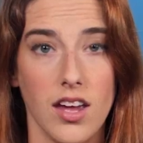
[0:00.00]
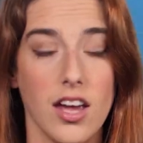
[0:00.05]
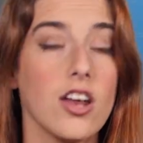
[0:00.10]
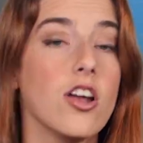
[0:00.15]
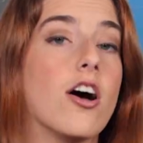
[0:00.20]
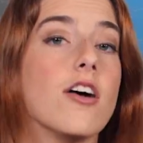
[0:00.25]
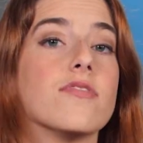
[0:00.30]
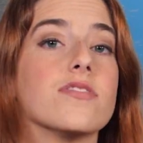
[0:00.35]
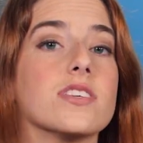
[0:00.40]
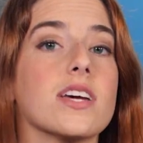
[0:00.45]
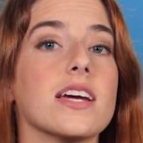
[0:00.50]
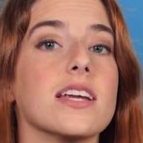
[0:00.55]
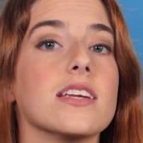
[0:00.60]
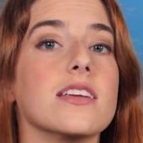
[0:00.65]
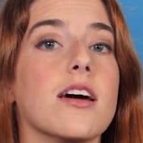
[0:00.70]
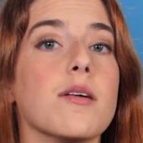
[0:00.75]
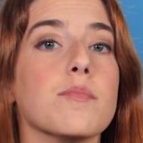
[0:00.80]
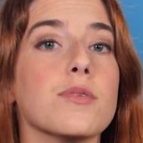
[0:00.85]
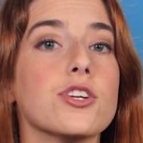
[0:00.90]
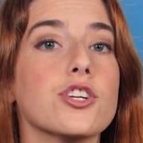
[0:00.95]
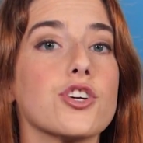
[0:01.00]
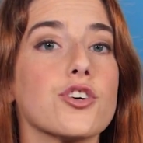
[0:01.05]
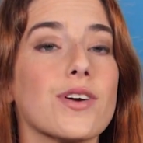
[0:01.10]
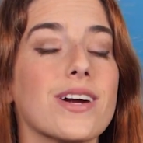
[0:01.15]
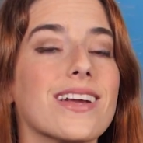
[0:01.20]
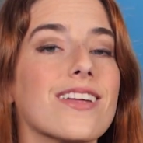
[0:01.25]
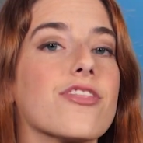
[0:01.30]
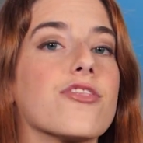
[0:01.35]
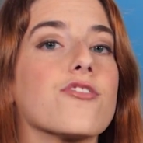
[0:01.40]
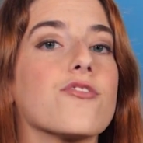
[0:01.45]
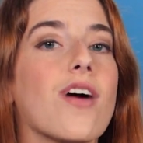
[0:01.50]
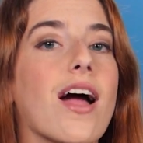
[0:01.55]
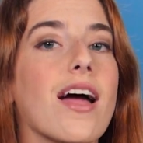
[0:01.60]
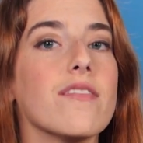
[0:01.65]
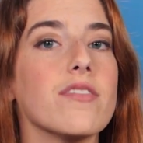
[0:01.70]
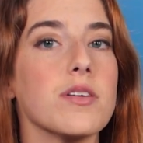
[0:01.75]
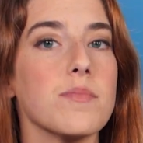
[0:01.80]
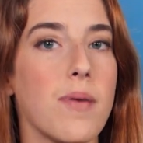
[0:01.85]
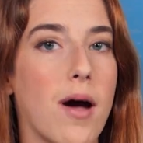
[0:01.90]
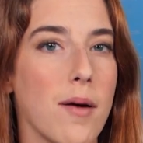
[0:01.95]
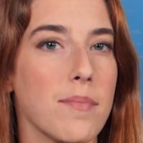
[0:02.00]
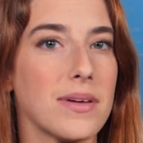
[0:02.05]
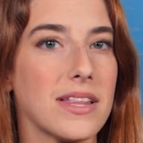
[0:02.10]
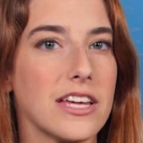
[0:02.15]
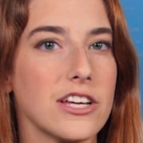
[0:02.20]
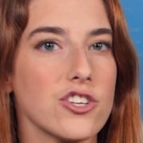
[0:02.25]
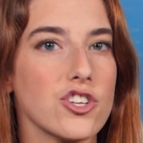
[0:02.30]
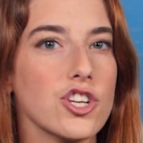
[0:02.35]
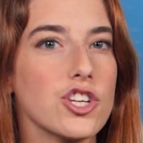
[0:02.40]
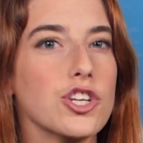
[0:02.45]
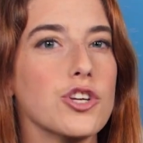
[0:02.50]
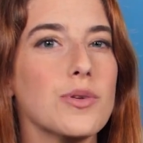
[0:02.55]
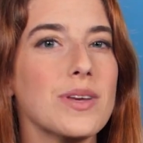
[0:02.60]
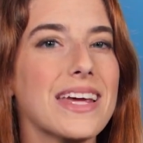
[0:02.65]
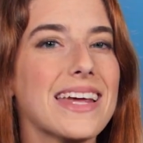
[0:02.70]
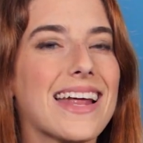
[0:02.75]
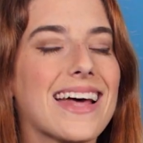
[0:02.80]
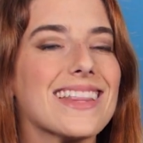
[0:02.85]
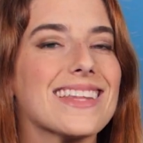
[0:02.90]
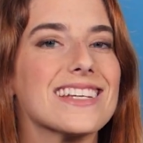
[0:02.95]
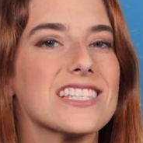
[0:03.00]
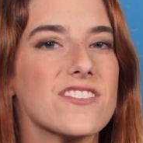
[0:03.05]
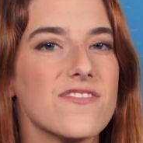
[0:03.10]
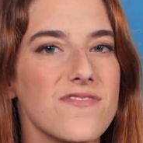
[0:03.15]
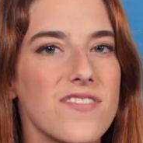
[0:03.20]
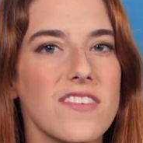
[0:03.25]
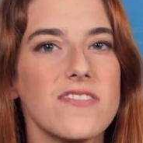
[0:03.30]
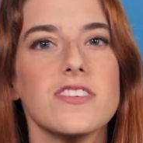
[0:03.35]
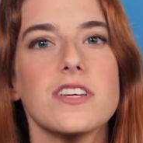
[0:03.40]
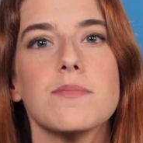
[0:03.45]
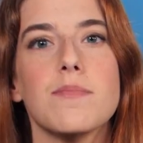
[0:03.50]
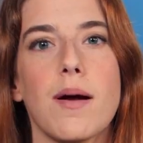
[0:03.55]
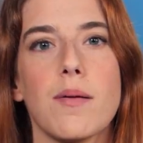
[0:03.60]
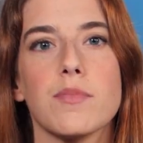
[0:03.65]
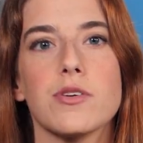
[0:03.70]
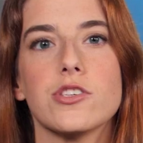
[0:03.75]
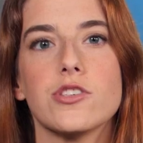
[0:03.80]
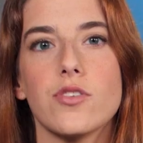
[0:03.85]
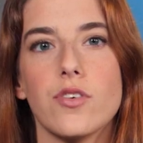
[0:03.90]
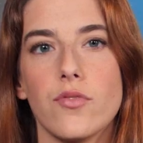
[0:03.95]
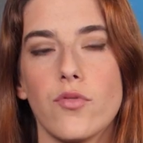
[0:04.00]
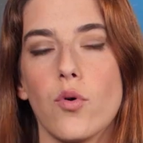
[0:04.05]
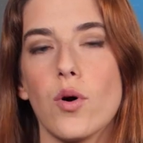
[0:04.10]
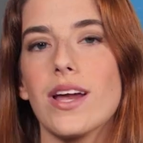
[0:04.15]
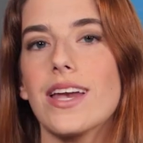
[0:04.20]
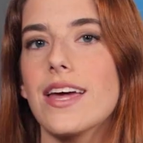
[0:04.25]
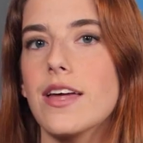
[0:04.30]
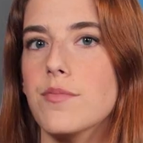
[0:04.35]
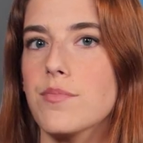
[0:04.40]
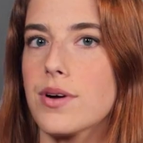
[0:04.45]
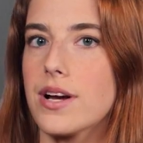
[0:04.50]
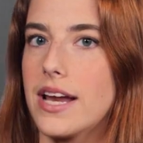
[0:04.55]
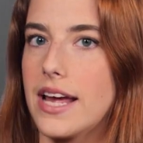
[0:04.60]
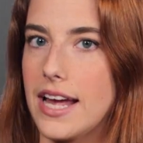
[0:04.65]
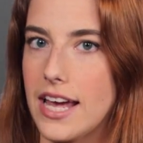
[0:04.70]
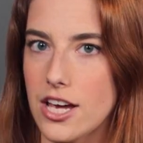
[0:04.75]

An off-cited number to create a thriving population, you need at least fifty members to avoid inbreeding